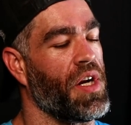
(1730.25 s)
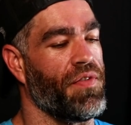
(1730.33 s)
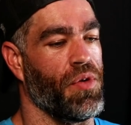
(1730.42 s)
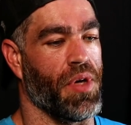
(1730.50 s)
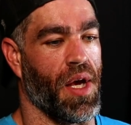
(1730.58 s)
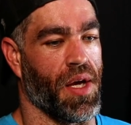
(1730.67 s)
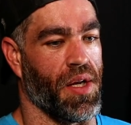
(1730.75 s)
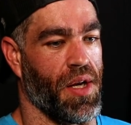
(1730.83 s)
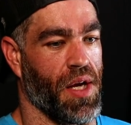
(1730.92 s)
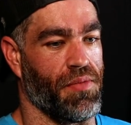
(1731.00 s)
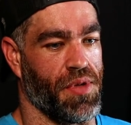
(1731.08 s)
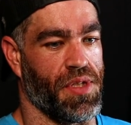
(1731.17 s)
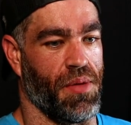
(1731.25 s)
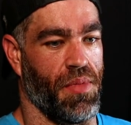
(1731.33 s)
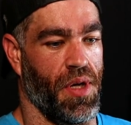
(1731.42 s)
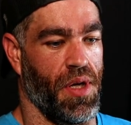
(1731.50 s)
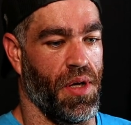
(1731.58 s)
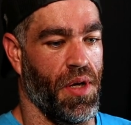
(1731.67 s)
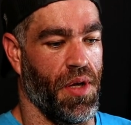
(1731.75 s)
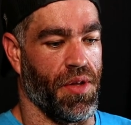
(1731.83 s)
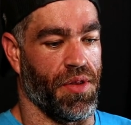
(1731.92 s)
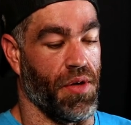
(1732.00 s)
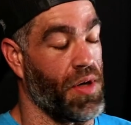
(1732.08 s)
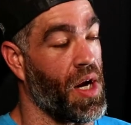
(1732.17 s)
if you can't connect with somebody,
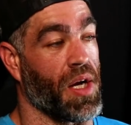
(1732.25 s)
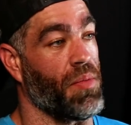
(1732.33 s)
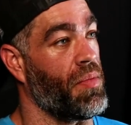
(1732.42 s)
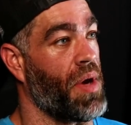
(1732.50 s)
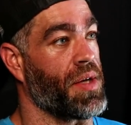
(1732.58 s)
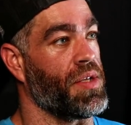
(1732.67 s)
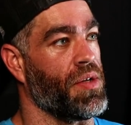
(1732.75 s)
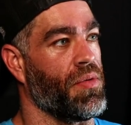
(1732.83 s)
they're not coming back to you.